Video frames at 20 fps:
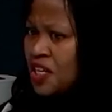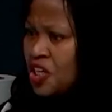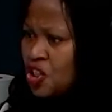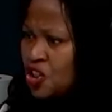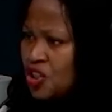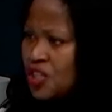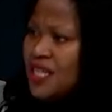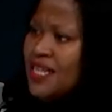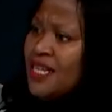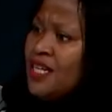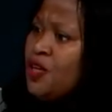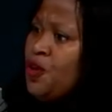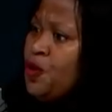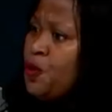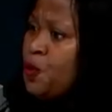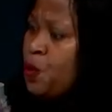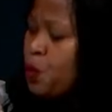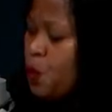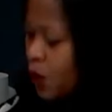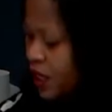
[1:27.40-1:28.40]
the engineer
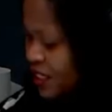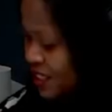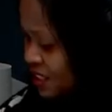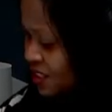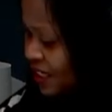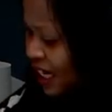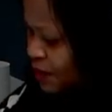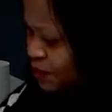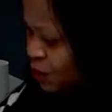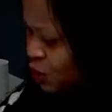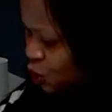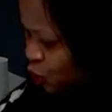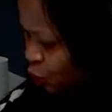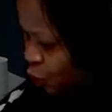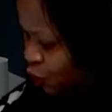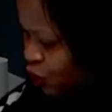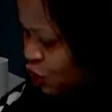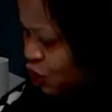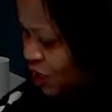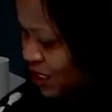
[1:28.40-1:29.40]
who isn't able to
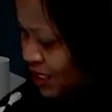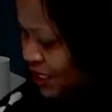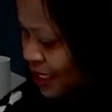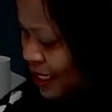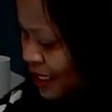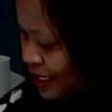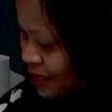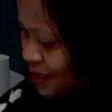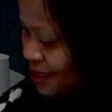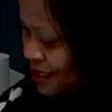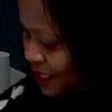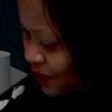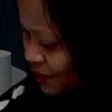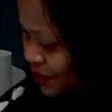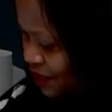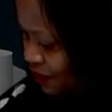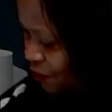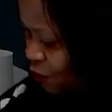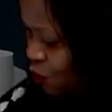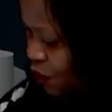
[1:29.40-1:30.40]
earn just a little
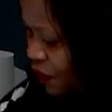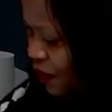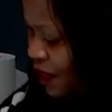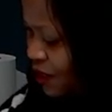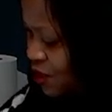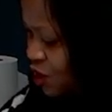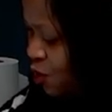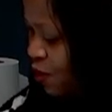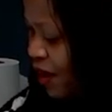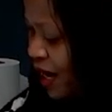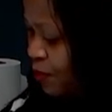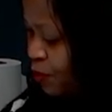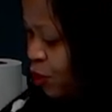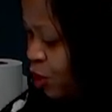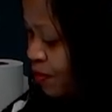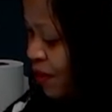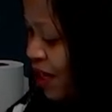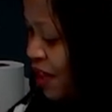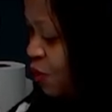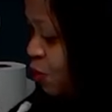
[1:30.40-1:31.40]
74,000 rand
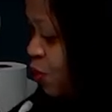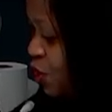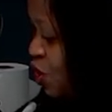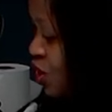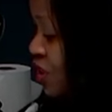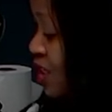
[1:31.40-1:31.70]
per month,